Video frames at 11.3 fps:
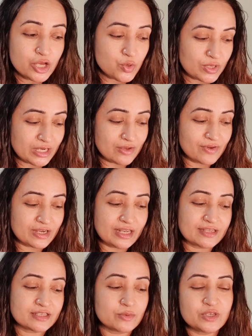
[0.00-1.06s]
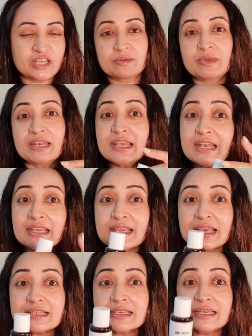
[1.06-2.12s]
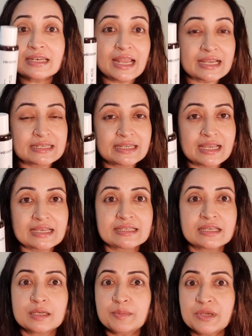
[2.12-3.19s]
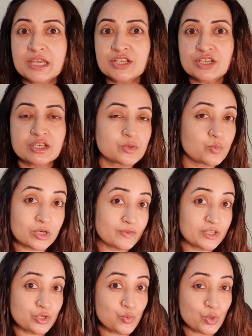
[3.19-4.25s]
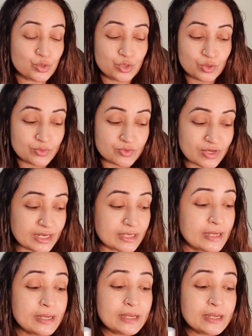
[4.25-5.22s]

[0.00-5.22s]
You can have a cleanser which has mandelic acid, lactic acid, PHAs, whatever that you want to use, right?